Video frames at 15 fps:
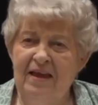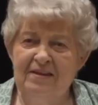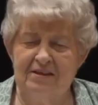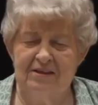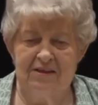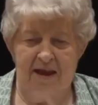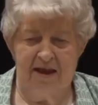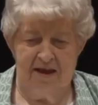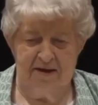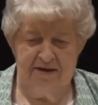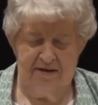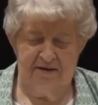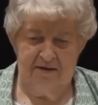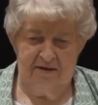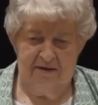It
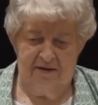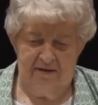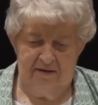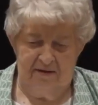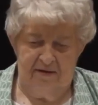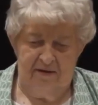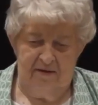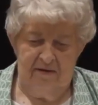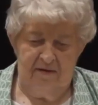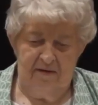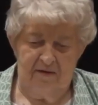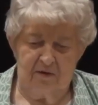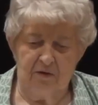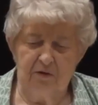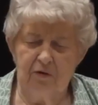said,
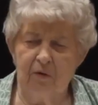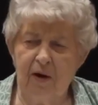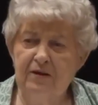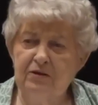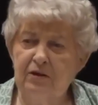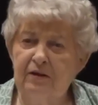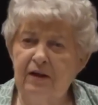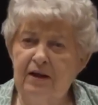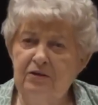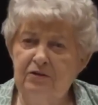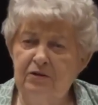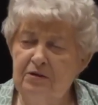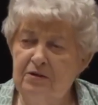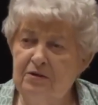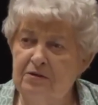
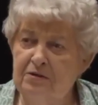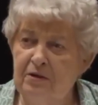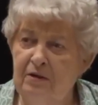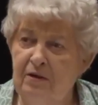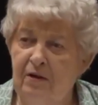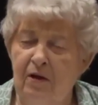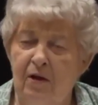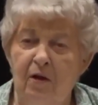Congratulations.